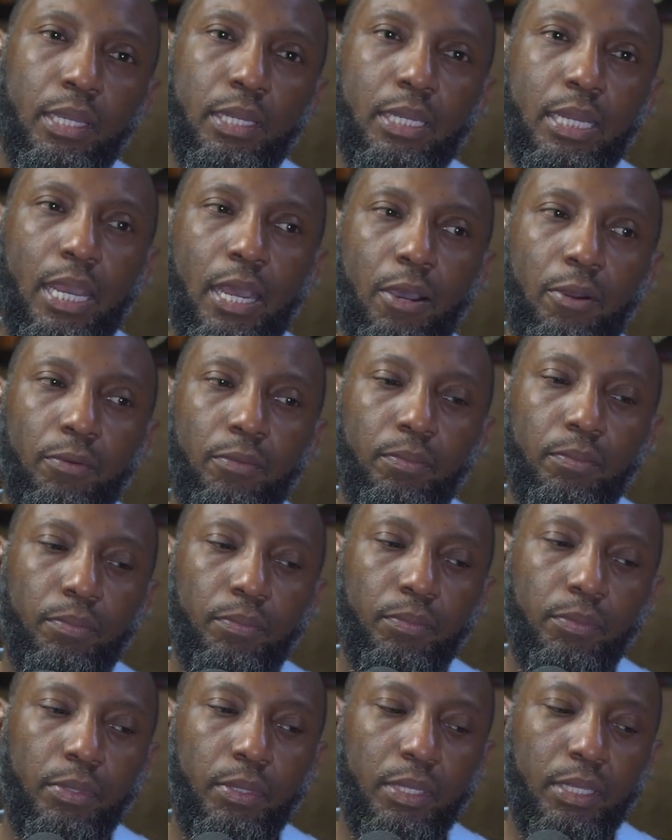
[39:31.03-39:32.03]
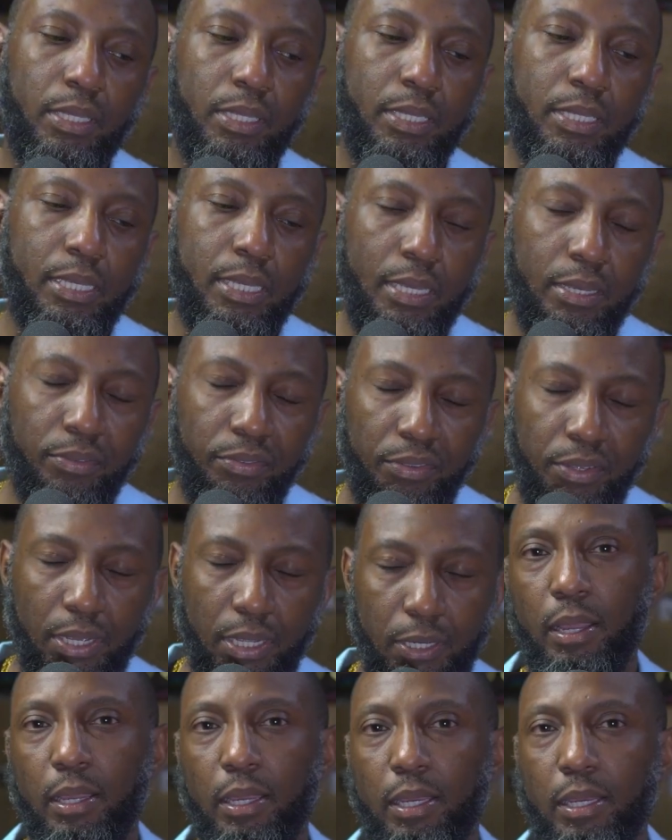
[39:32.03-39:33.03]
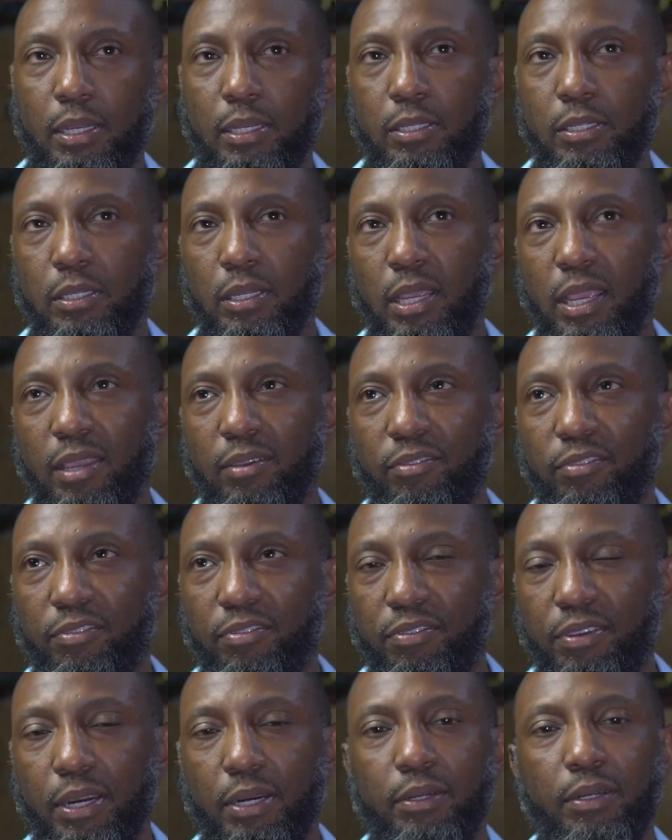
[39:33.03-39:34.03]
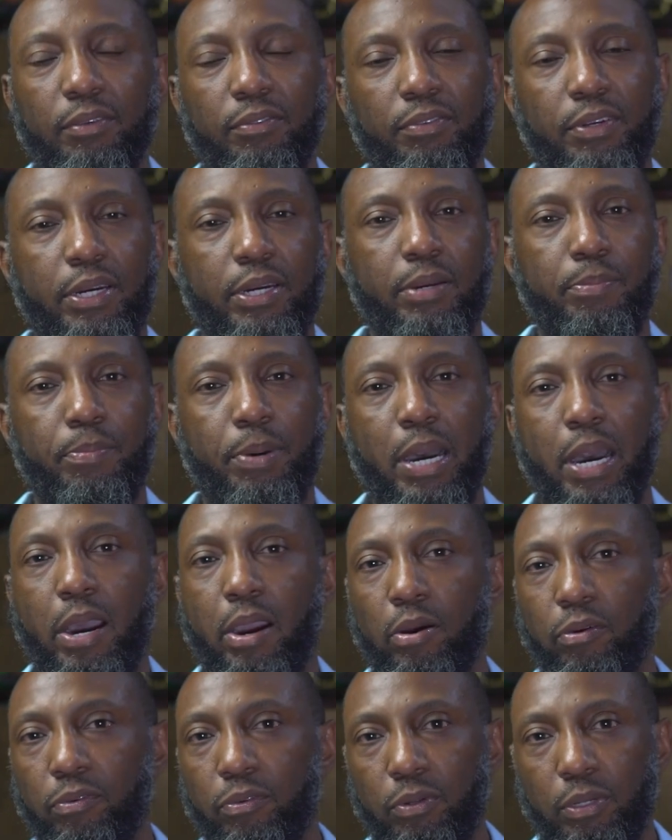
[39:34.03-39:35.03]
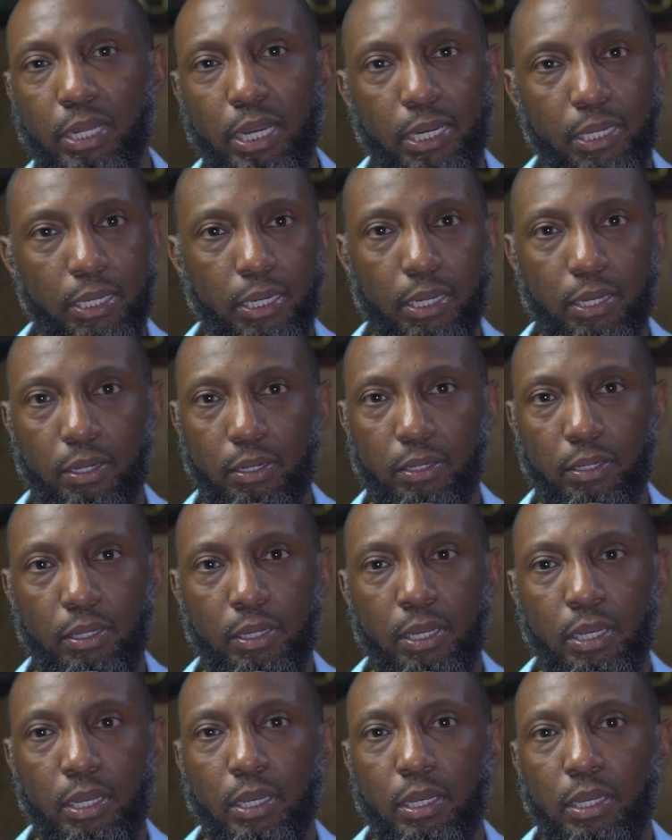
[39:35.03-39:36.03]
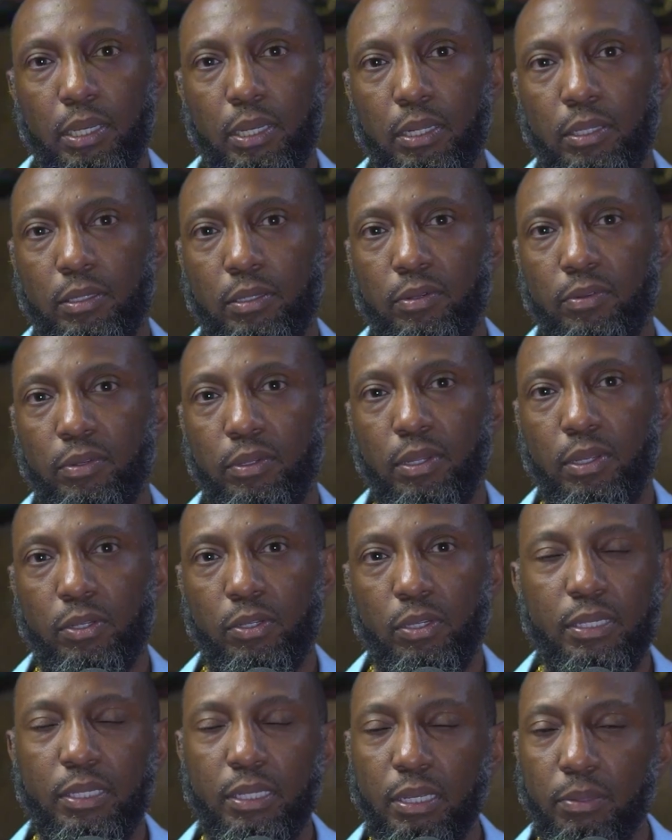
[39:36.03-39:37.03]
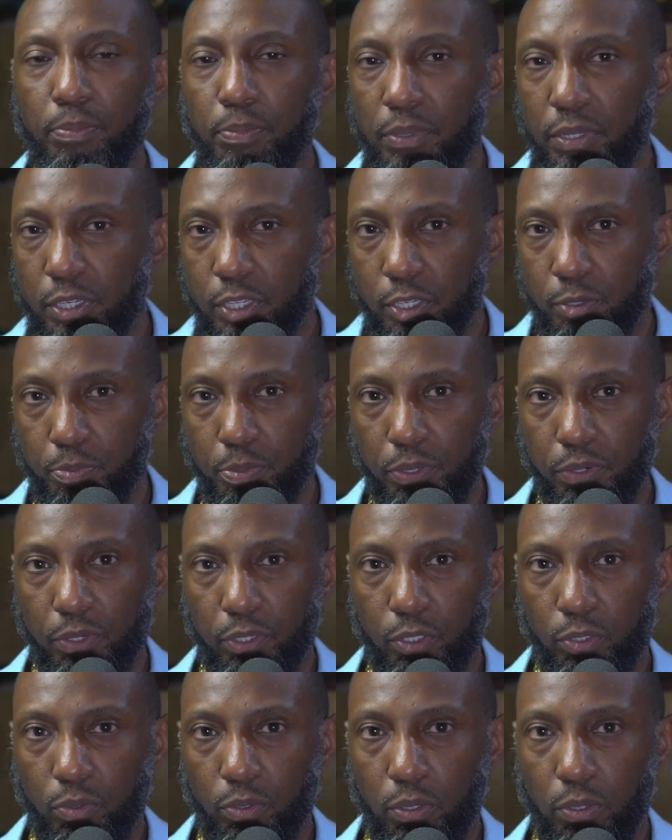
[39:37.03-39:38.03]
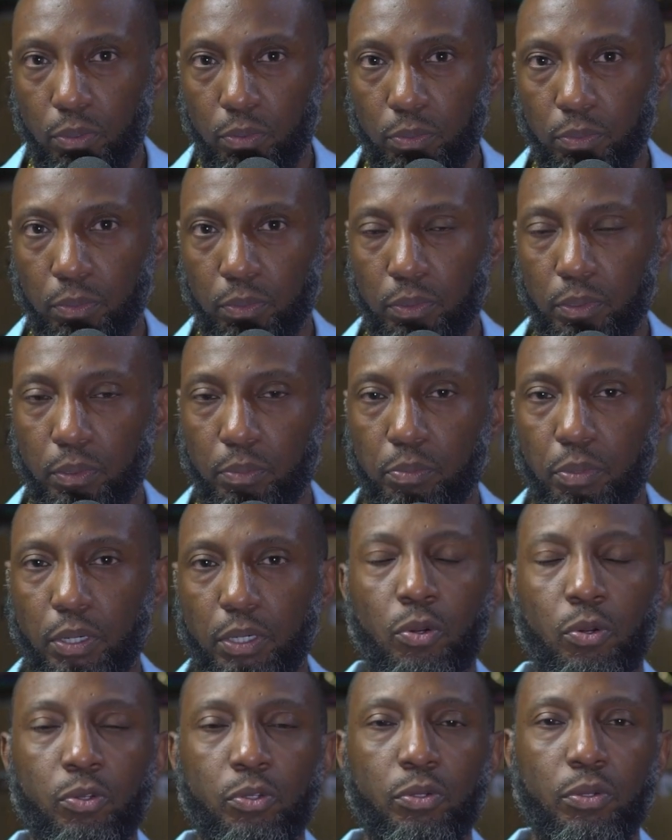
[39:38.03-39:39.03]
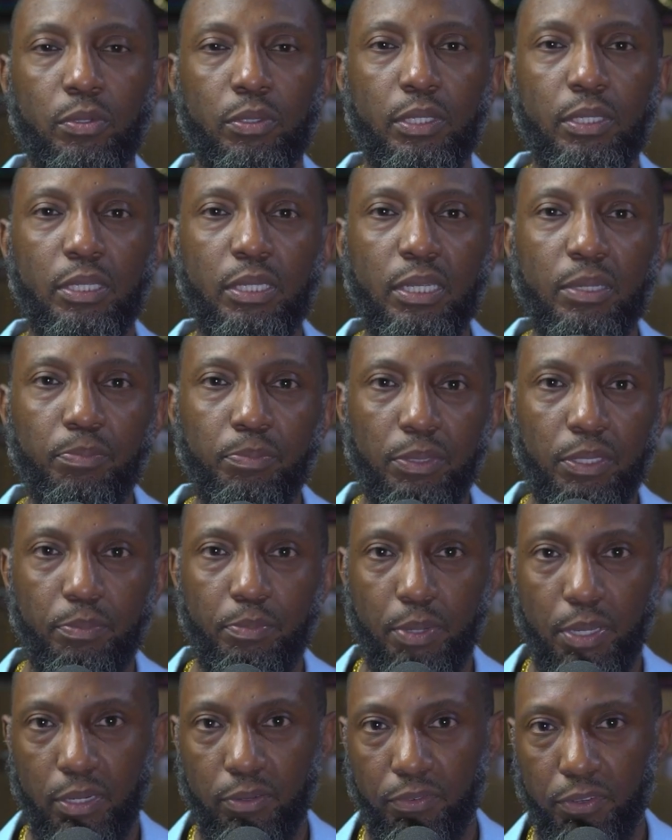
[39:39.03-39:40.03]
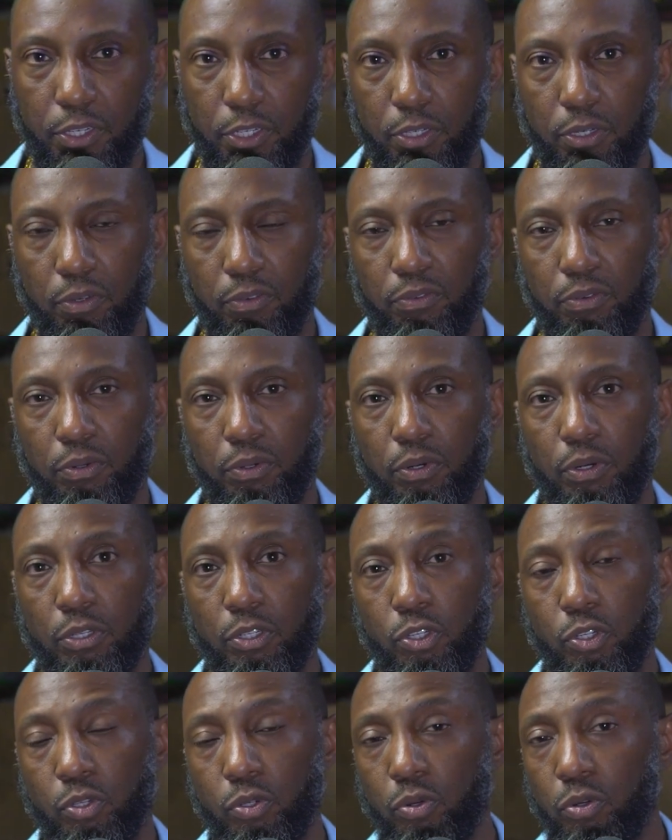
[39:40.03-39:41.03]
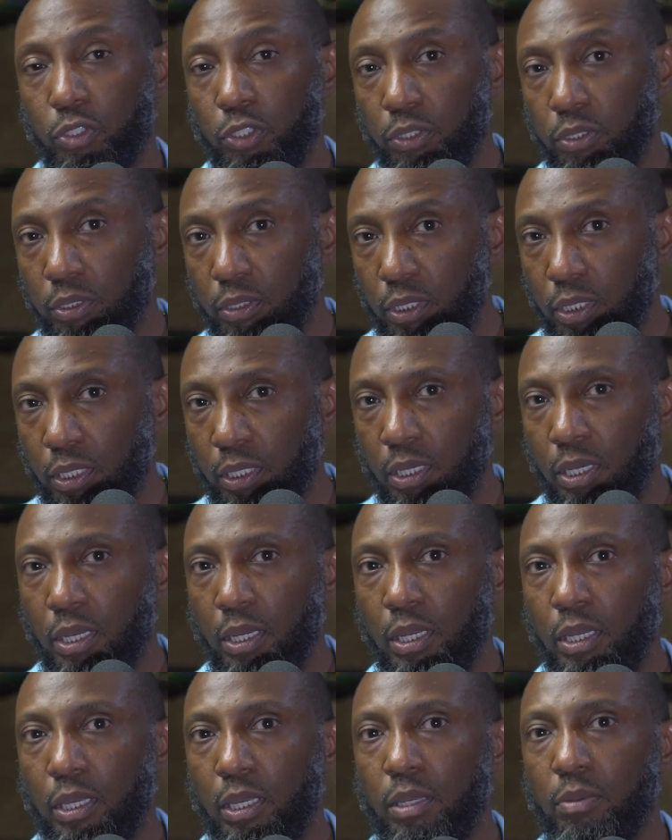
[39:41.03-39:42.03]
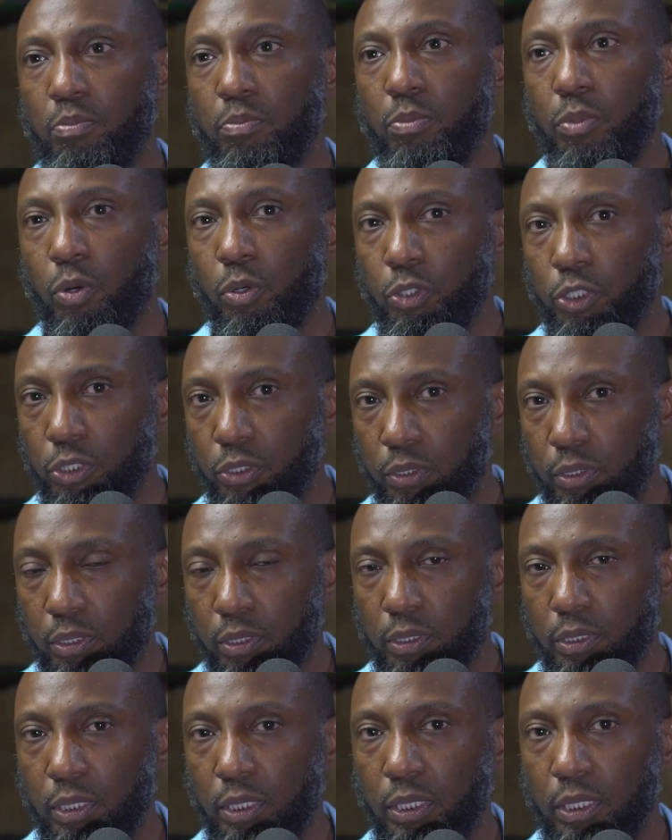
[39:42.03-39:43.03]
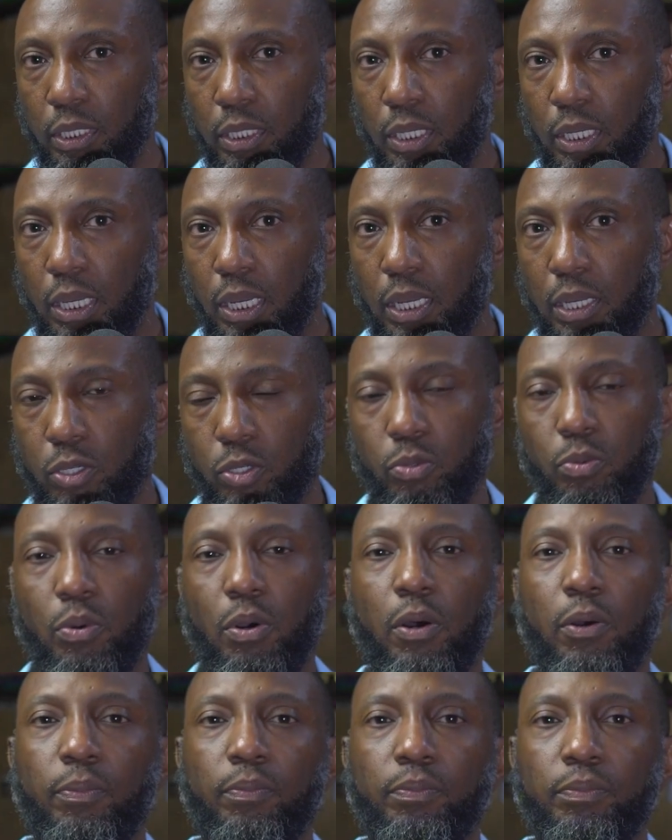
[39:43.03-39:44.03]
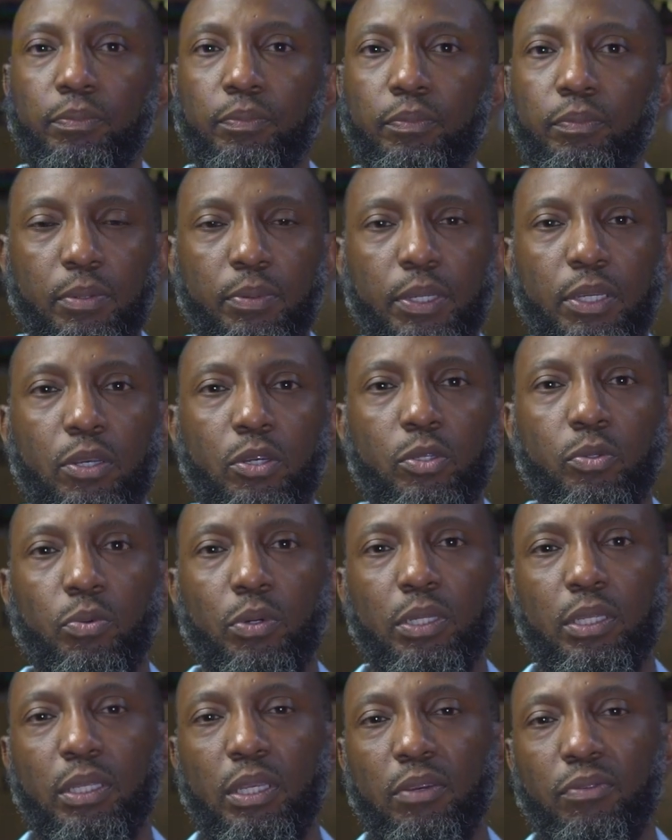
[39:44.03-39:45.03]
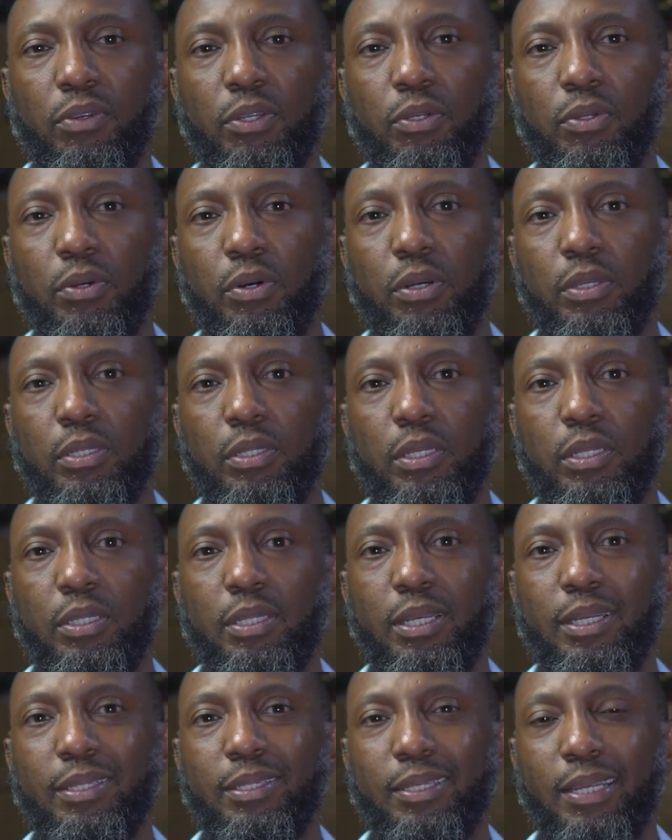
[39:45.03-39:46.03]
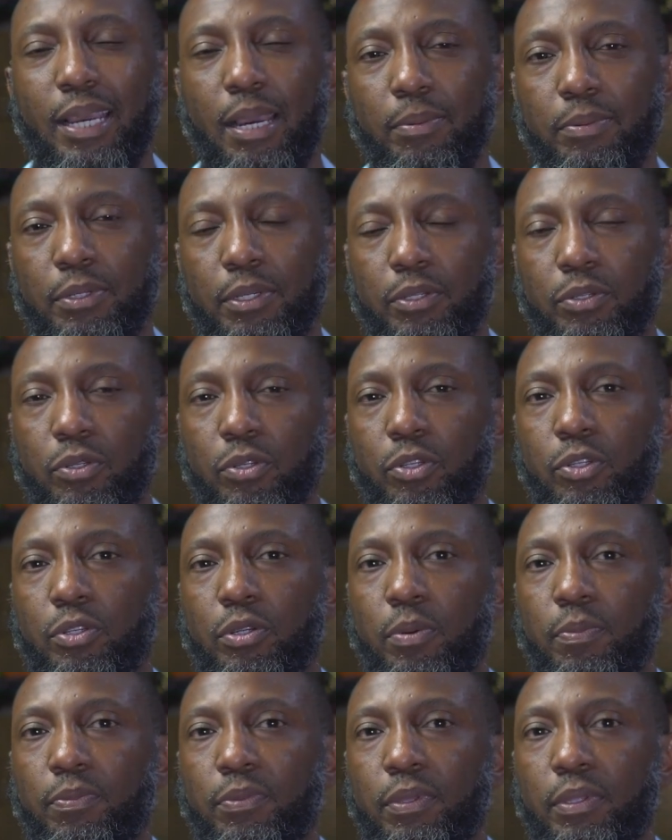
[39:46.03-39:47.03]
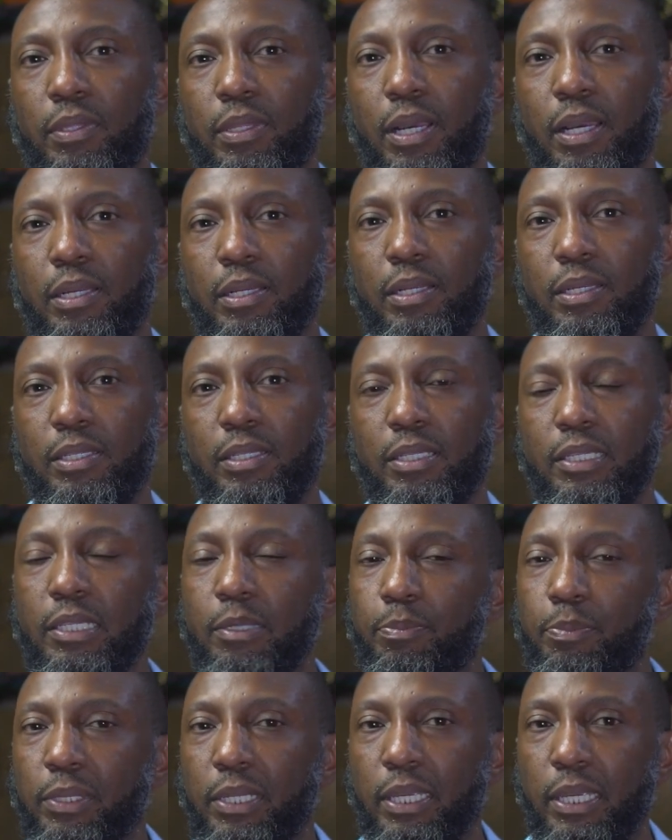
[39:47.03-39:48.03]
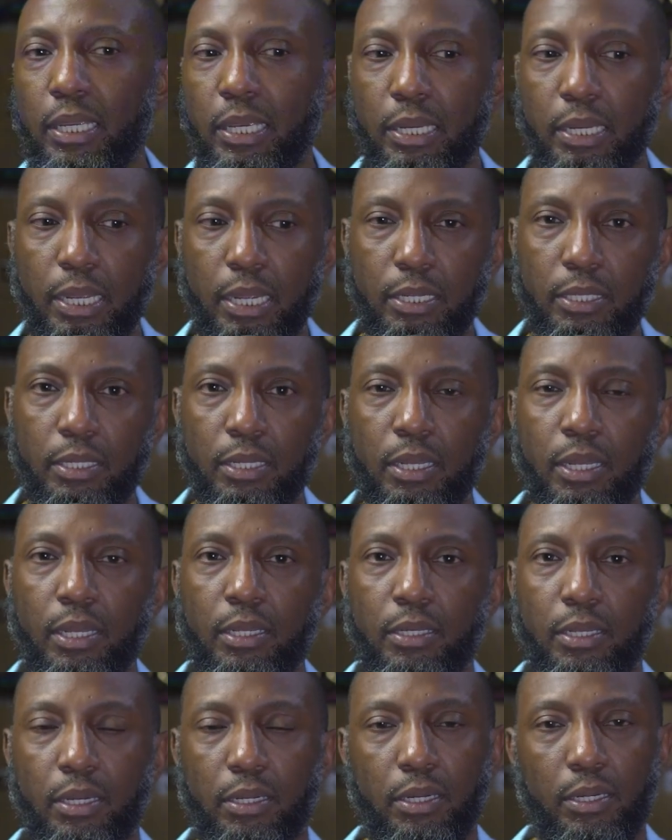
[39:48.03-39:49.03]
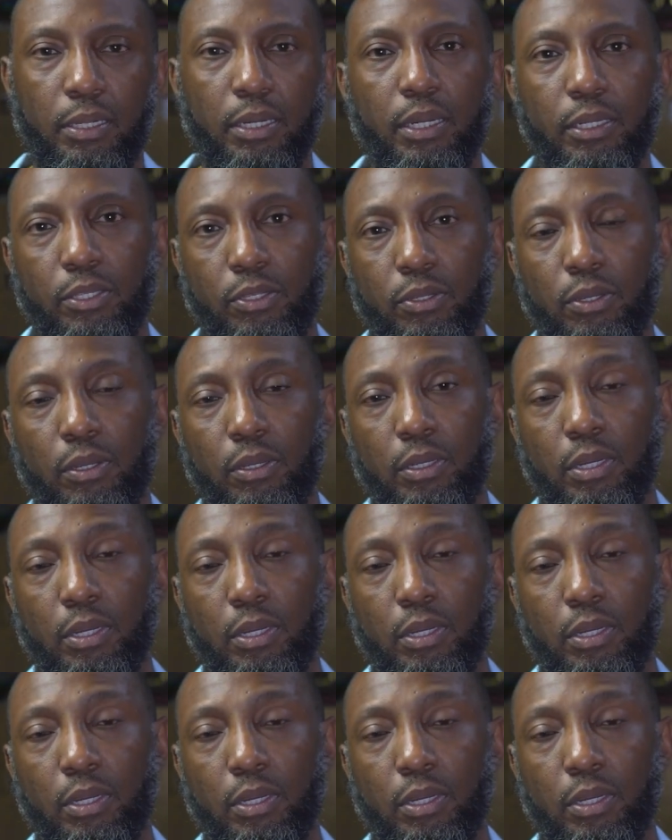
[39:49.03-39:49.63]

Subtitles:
Now, giving is a very, very powerful idea. There's deeply spiritual, but it's also deeply beneficial for us socially, emotionally as well. See, because what giving does is it taps into something that is deeply innate that connects